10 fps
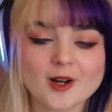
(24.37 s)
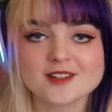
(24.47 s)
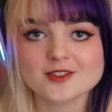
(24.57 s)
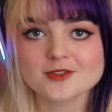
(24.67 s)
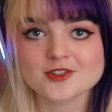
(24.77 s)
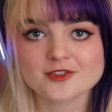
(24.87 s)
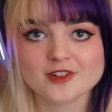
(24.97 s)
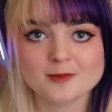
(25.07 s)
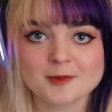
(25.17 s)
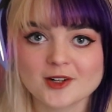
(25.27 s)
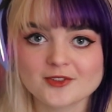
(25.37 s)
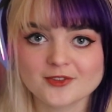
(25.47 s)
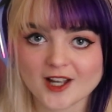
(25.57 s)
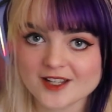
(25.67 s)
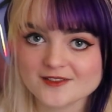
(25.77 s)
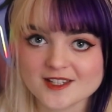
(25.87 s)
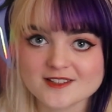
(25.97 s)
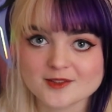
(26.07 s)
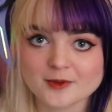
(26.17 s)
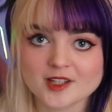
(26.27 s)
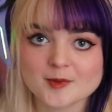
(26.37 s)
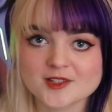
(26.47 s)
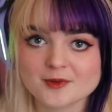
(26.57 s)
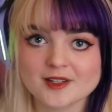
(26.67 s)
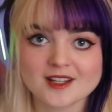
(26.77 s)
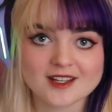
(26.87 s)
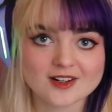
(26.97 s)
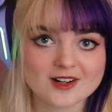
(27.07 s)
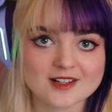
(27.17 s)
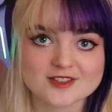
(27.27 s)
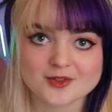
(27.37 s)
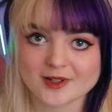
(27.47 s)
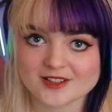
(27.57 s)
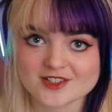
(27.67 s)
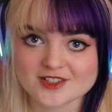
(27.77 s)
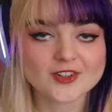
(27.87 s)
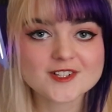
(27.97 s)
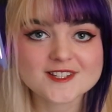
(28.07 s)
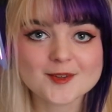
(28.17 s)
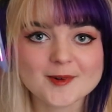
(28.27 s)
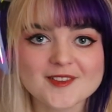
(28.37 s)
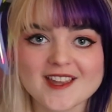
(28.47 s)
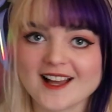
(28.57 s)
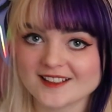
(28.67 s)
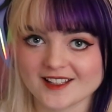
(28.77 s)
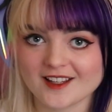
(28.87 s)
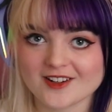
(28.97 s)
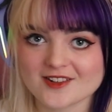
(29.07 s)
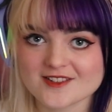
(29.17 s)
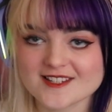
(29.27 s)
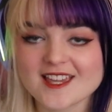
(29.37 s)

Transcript: I do stream about 5 days a week between here and Twitch. First up are the alligators.